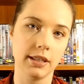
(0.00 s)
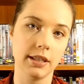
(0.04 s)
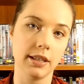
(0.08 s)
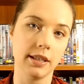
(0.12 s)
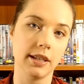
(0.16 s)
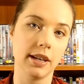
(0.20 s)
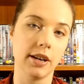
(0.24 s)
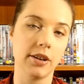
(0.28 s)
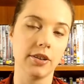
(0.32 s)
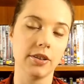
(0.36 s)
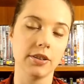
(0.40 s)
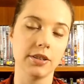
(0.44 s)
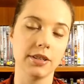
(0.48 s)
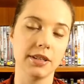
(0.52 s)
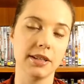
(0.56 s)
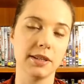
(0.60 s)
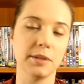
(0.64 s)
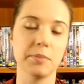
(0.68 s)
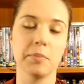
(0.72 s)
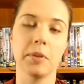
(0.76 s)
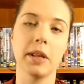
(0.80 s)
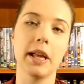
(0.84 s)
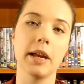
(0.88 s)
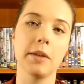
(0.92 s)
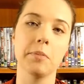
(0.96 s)
The terrorist is
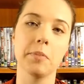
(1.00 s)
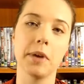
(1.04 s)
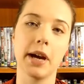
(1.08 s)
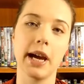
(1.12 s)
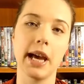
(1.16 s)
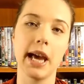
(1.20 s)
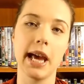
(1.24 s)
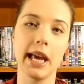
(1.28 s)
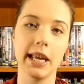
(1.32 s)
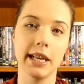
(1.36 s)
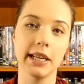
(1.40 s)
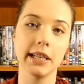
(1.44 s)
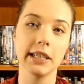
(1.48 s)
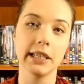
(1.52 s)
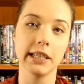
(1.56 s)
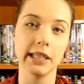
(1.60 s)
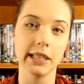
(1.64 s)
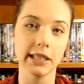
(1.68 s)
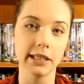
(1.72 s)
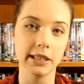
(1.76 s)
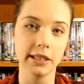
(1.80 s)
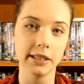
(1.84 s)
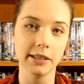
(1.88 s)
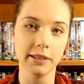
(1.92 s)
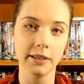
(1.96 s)
played by Aidan
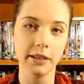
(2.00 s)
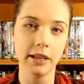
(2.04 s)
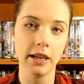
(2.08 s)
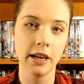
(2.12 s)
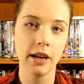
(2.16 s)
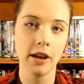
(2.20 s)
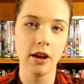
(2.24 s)
Gillen,